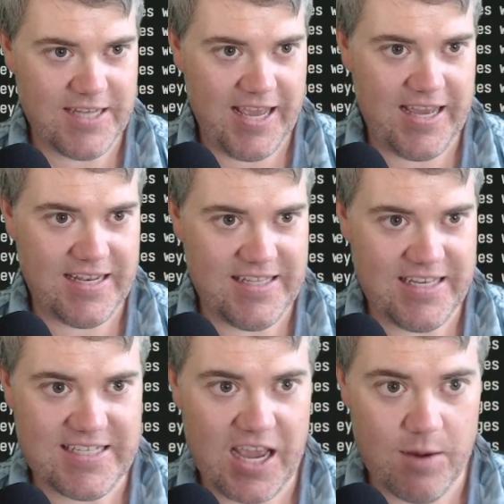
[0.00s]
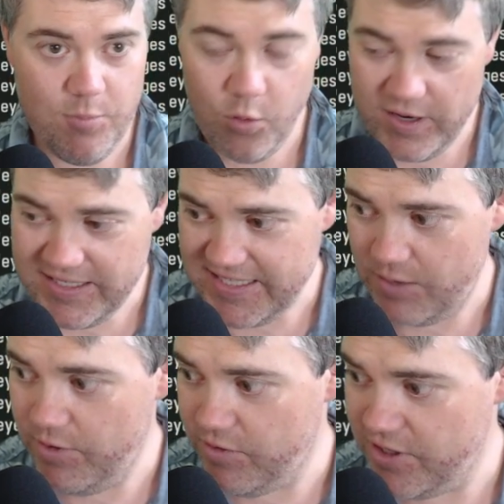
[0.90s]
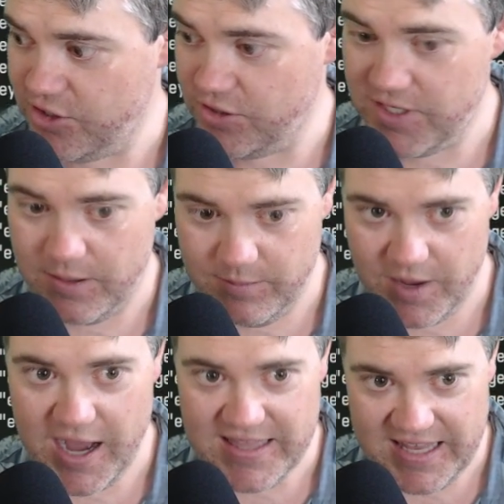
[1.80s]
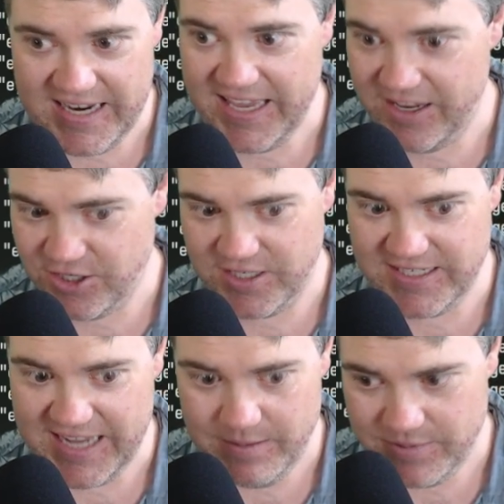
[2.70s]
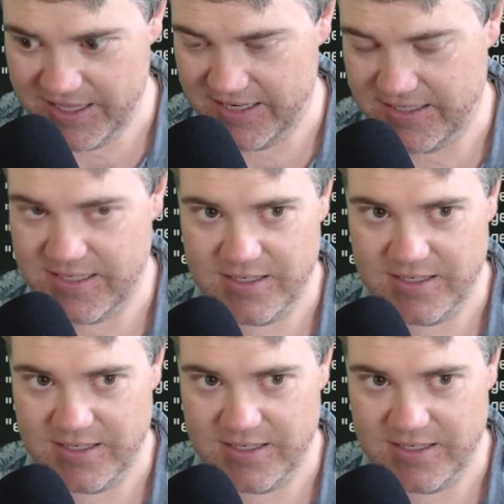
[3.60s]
and the entire point is that we want to do some authentication type things.